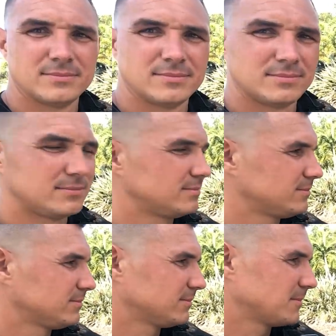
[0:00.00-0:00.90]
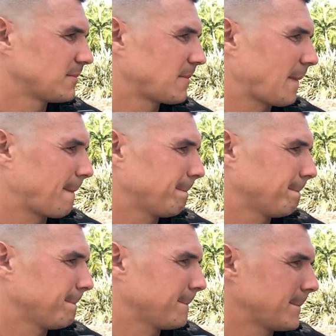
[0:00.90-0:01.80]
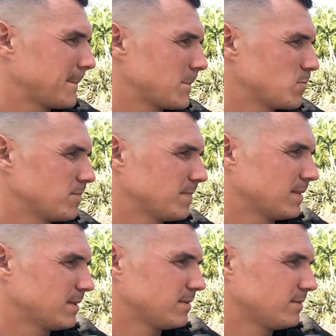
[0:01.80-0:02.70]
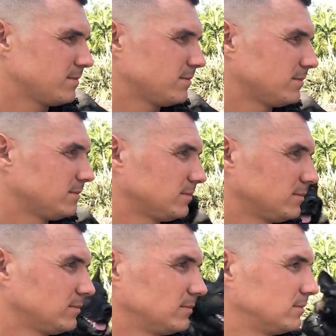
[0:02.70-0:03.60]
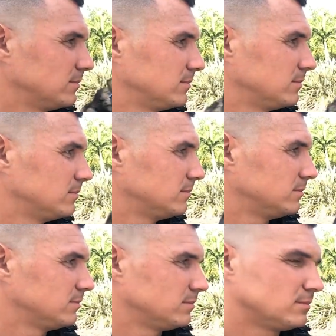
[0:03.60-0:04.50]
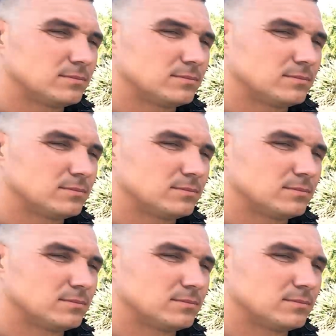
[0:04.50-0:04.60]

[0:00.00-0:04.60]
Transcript: This person isn't speaking.